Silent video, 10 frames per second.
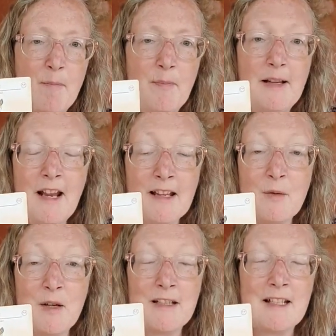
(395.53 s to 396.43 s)
like the
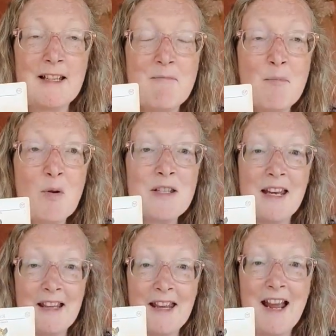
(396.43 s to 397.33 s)
word says,
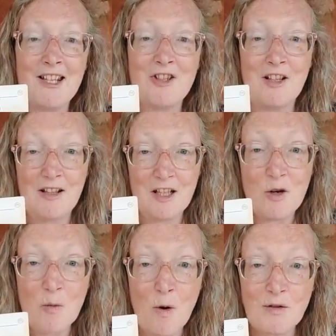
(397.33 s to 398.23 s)
embodying the energy that you
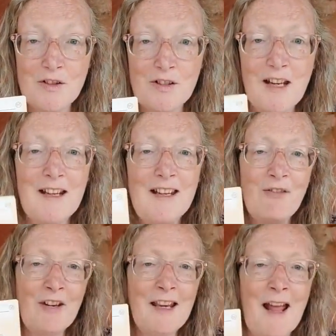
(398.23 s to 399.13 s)
want,
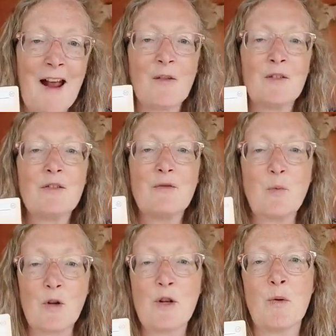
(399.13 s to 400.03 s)
giving it out
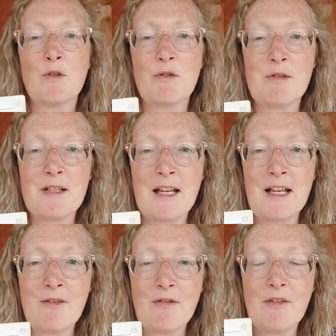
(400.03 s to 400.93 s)
what you want to
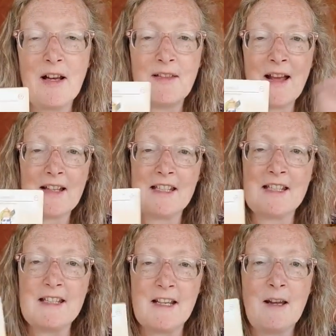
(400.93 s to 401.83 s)
receive. And that is
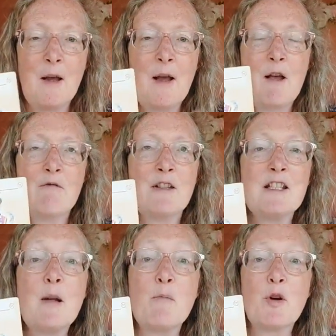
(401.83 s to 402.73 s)
the
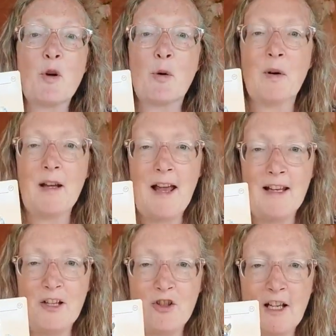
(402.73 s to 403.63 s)
reciprocal
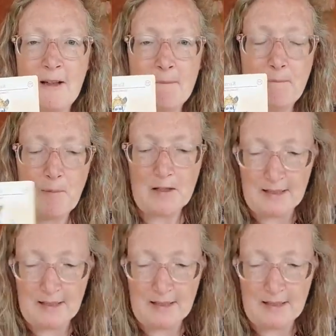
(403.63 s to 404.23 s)
energy. So that's